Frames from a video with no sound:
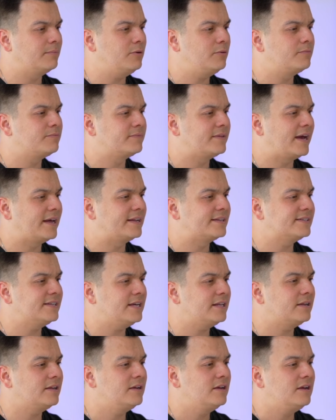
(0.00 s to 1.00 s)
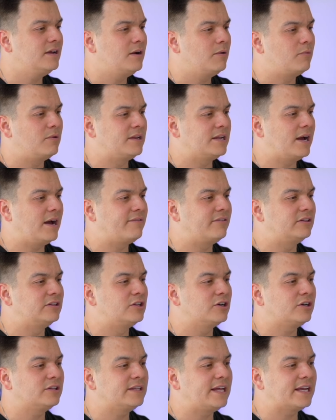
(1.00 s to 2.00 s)
boom, that is it. We now have a
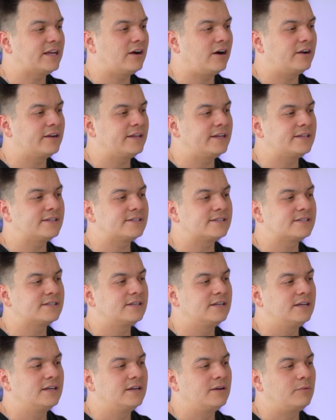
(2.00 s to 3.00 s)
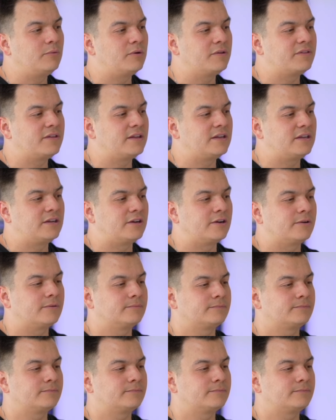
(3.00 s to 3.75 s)
lookalike audience within here.